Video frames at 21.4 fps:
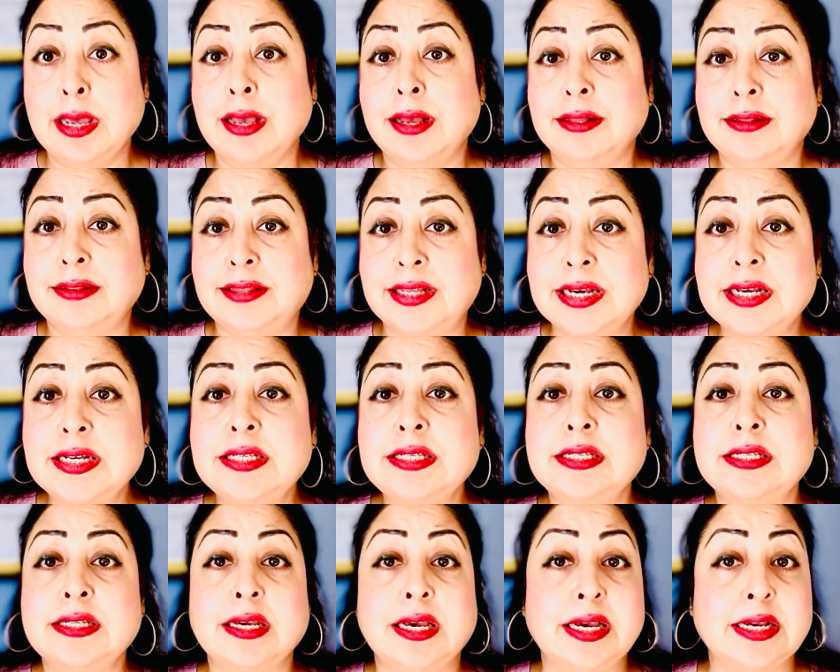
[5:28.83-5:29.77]

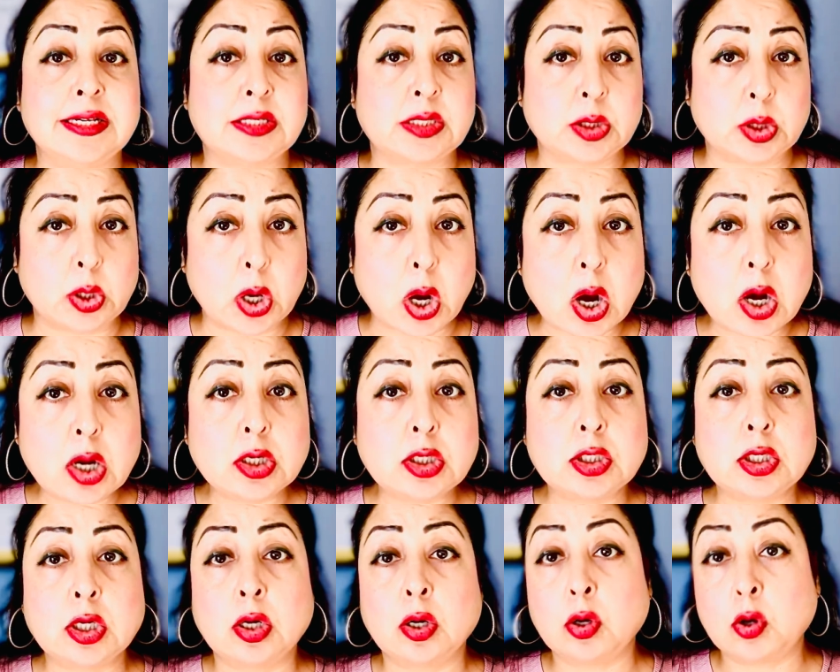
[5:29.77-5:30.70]
This is not
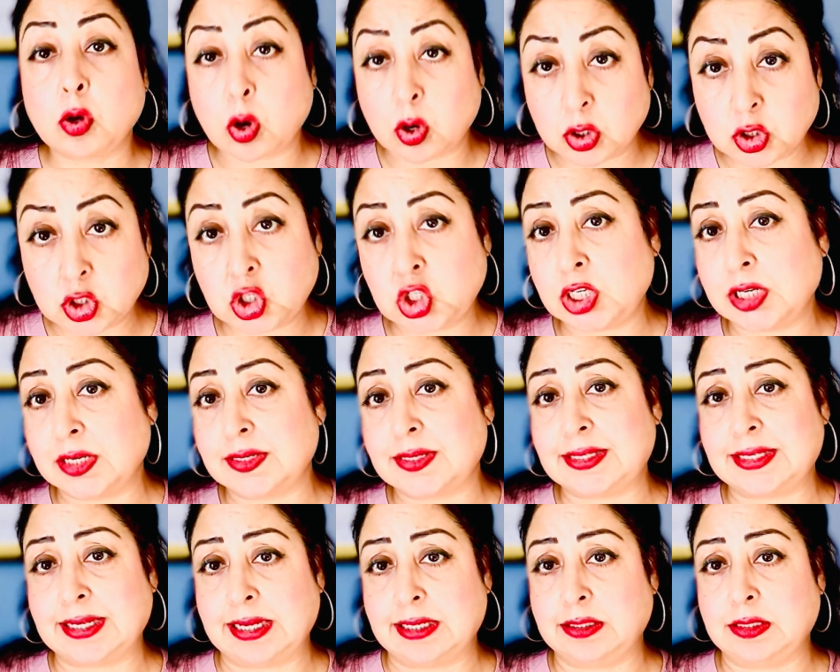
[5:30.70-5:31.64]
conscious
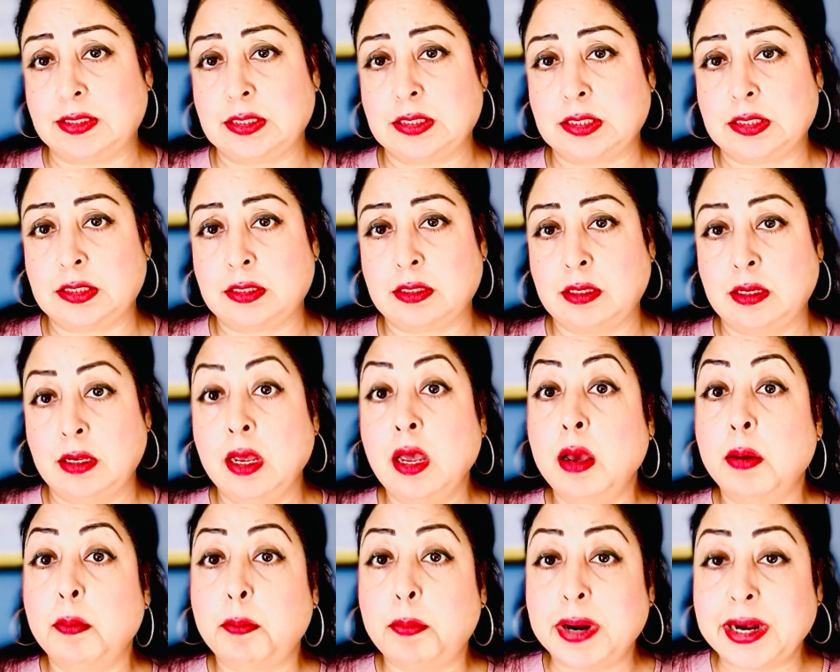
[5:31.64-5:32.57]
sense,
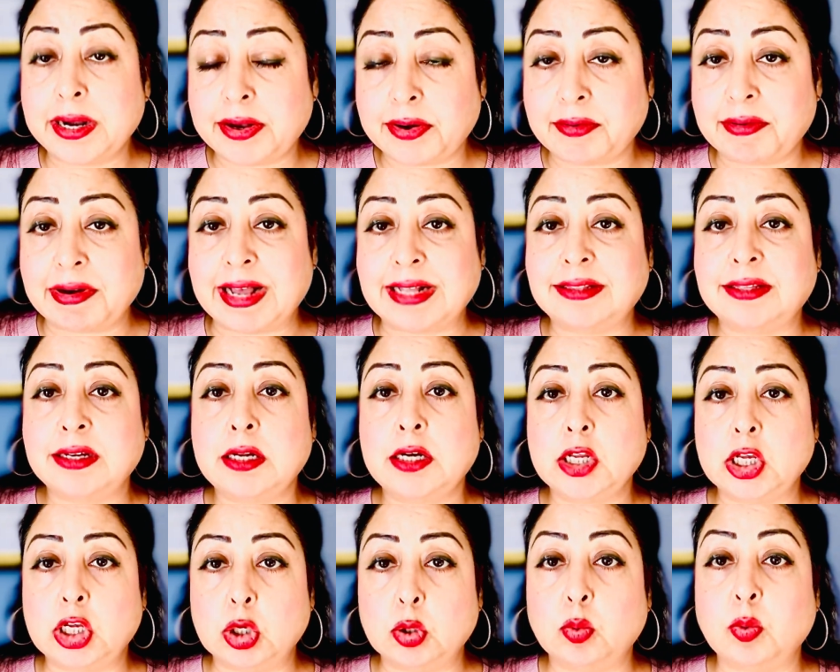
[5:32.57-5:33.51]
but rather
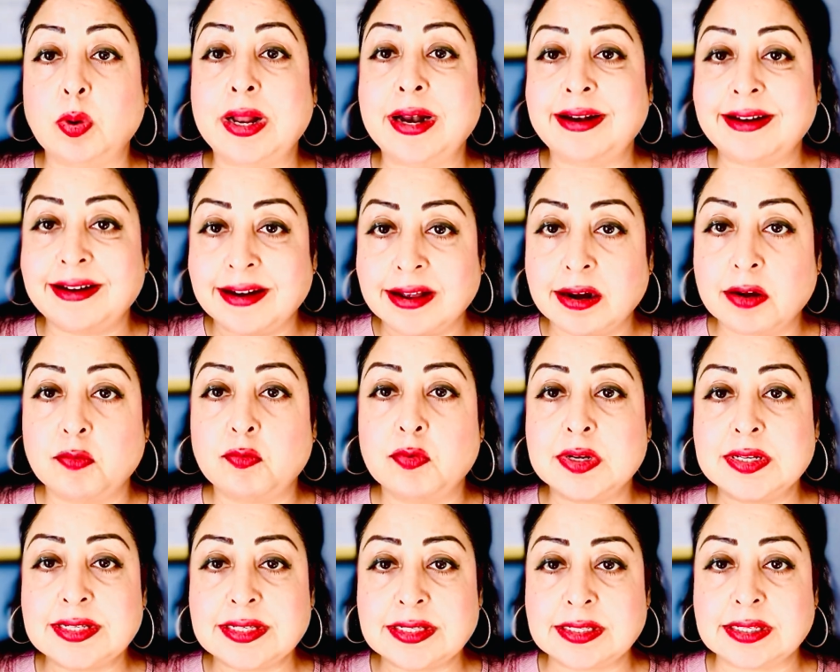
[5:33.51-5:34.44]
your
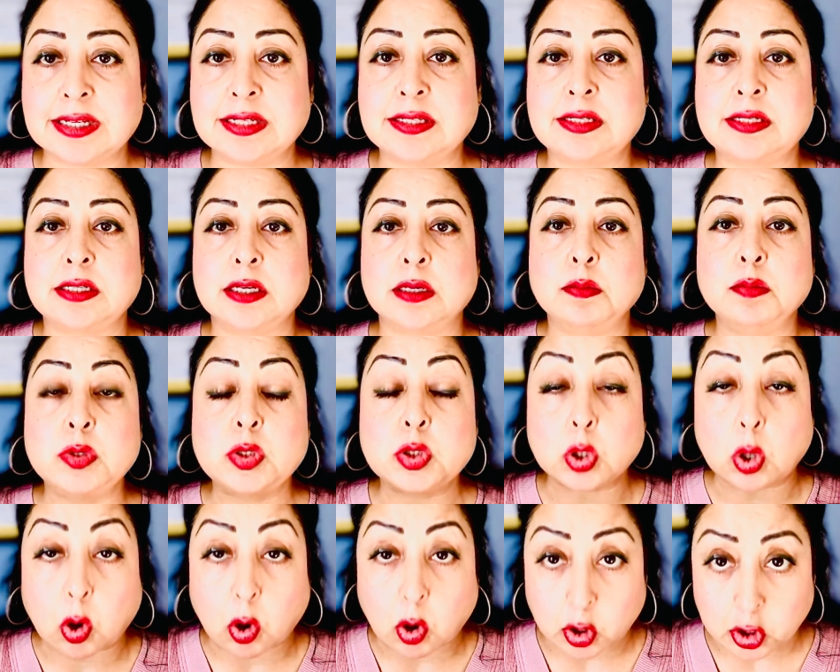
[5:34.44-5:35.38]
nervous system's
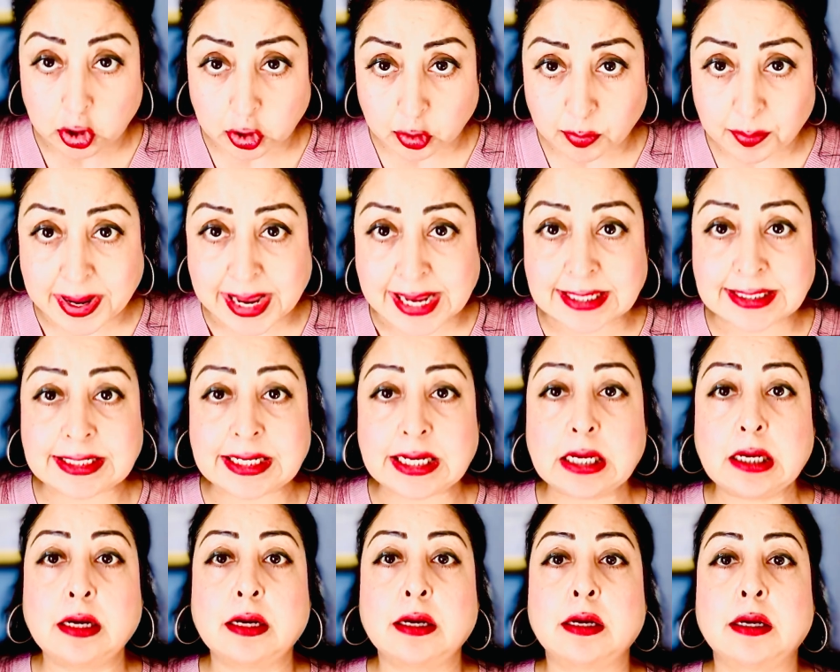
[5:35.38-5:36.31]

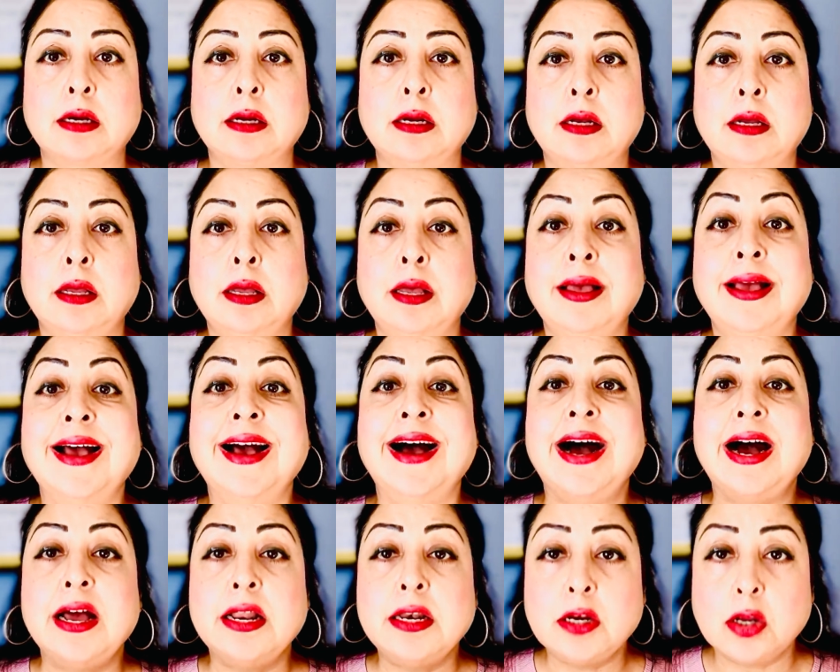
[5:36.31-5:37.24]
automatic,
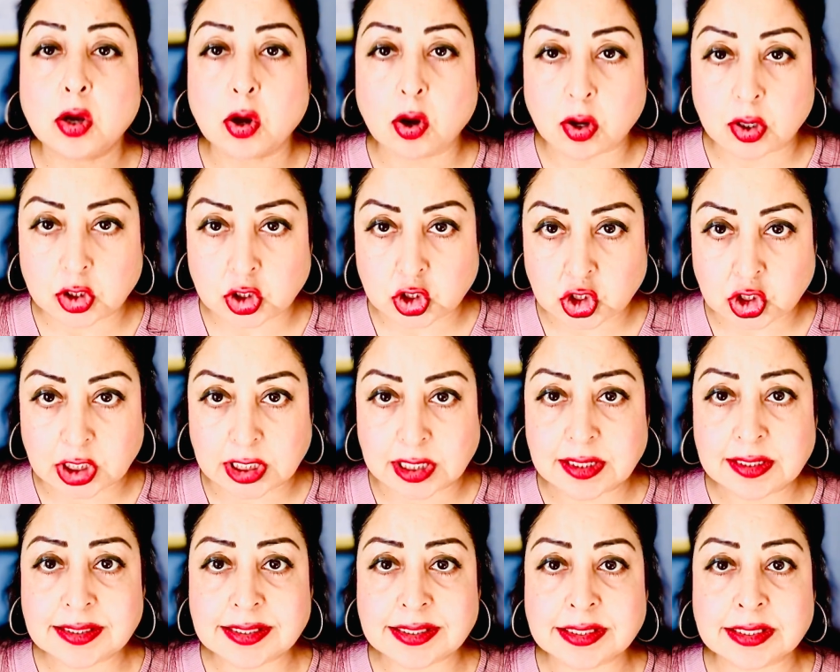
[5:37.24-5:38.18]

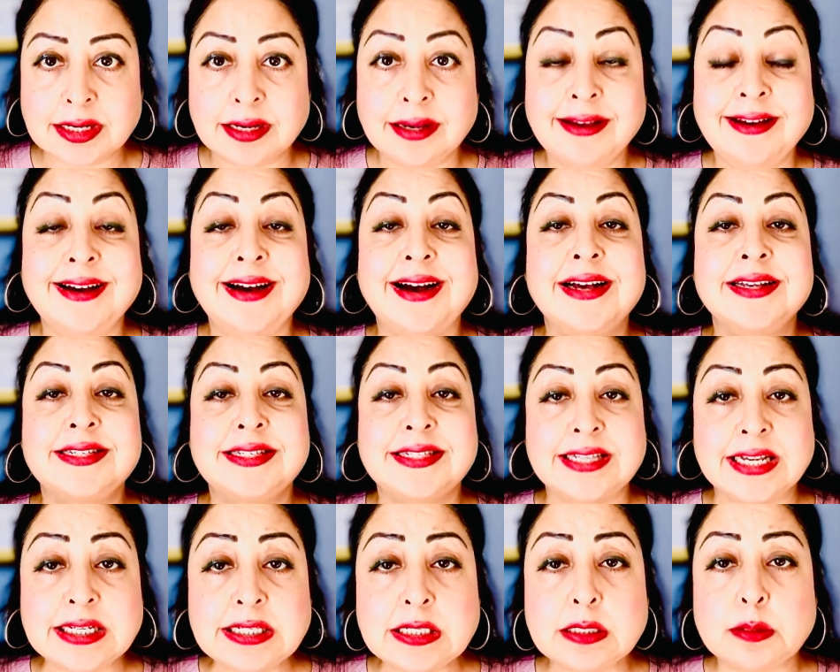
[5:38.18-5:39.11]
unconscious
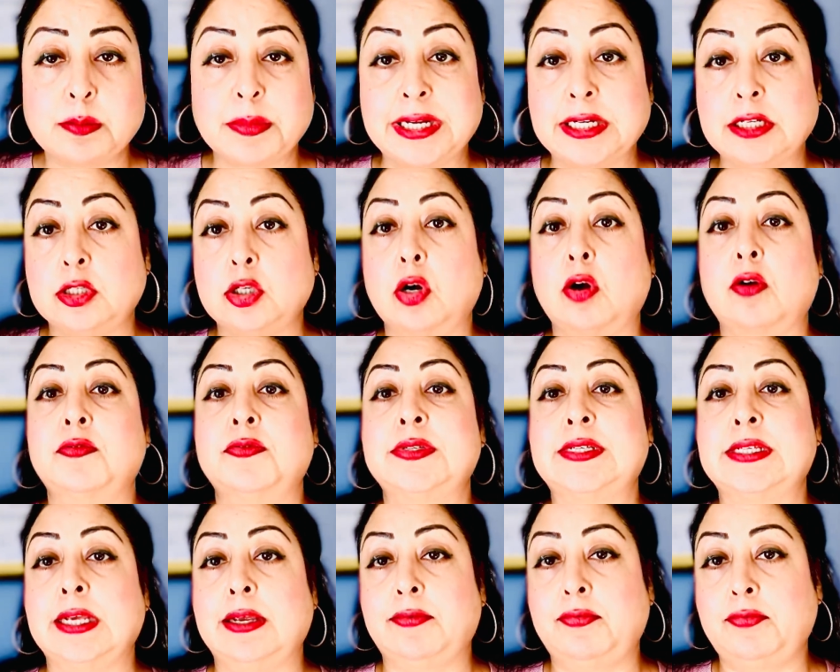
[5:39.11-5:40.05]
assessment of
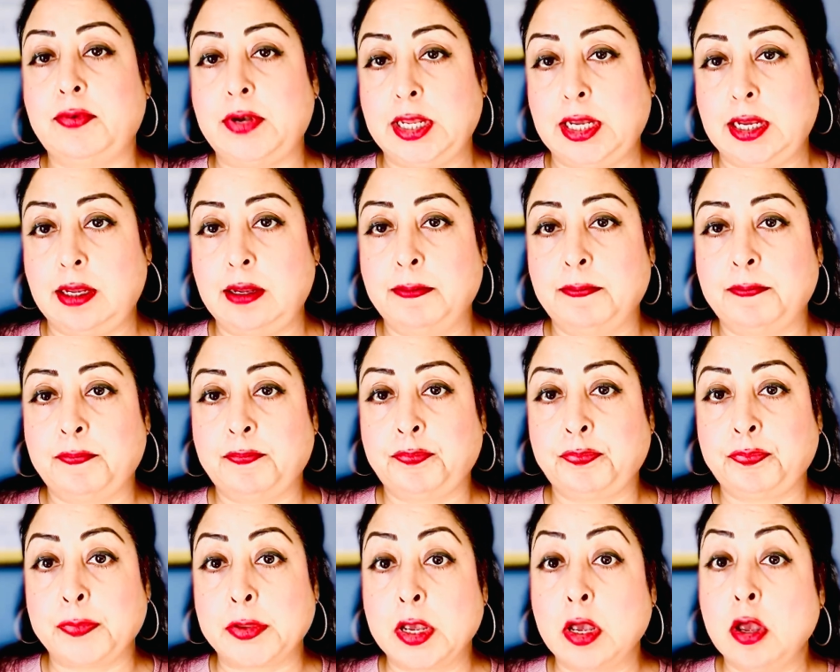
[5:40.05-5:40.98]
safety
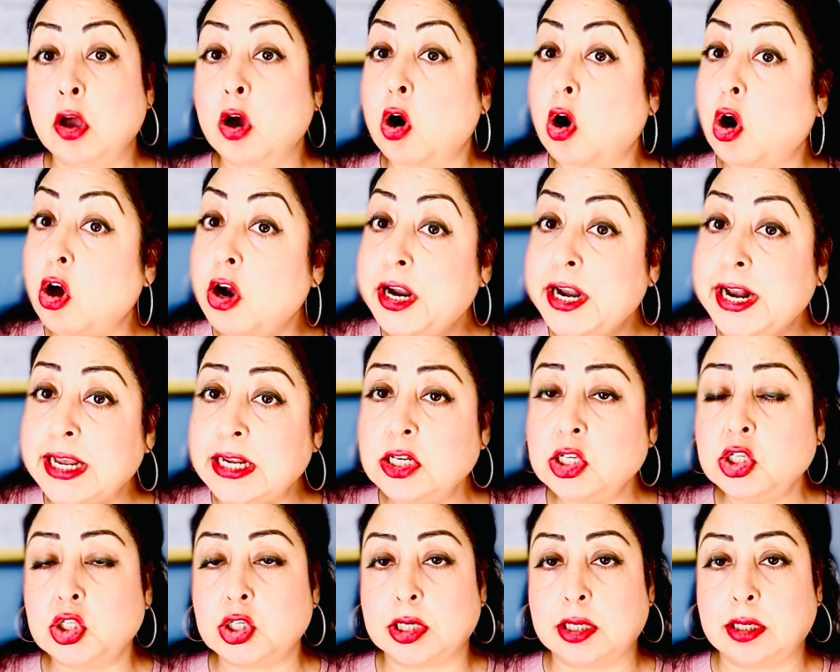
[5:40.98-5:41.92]
or
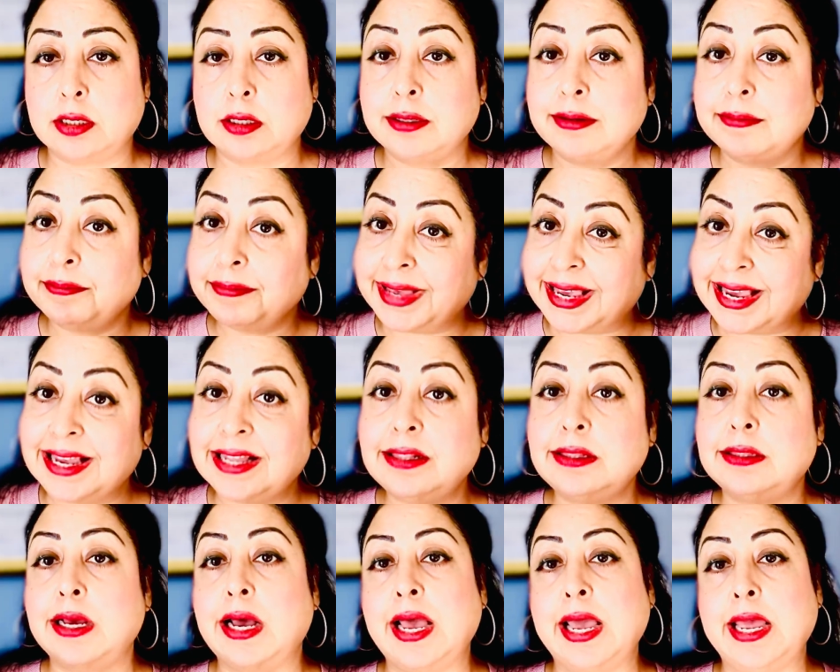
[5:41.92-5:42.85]
danger in
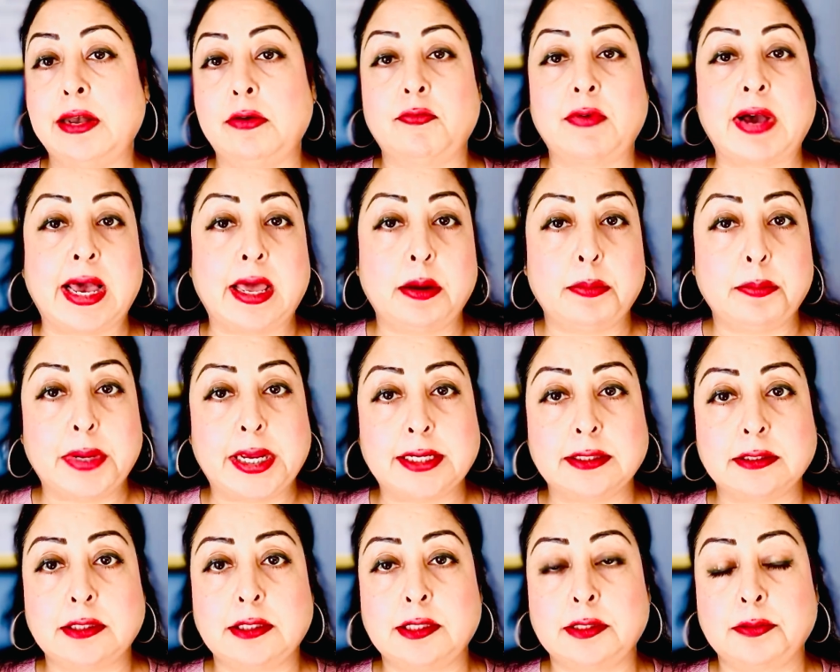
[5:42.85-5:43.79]
the
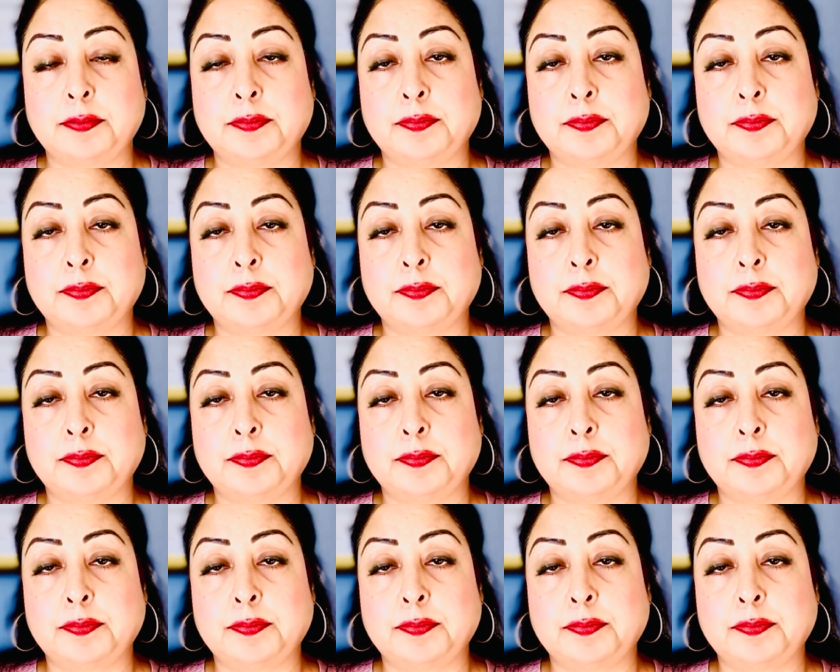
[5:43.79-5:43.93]
environment.